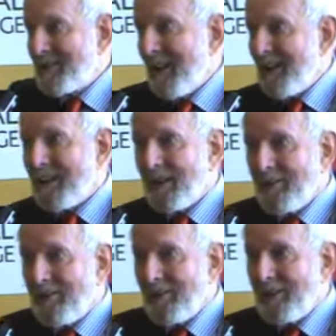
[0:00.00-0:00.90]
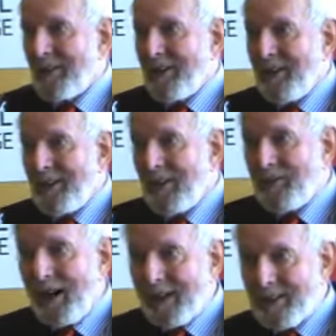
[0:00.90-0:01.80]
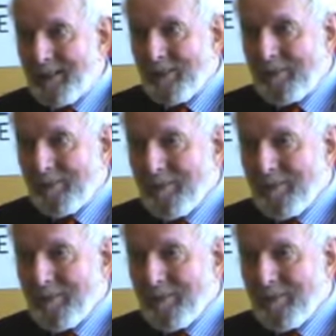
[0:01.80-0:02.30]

is elegance and attractive.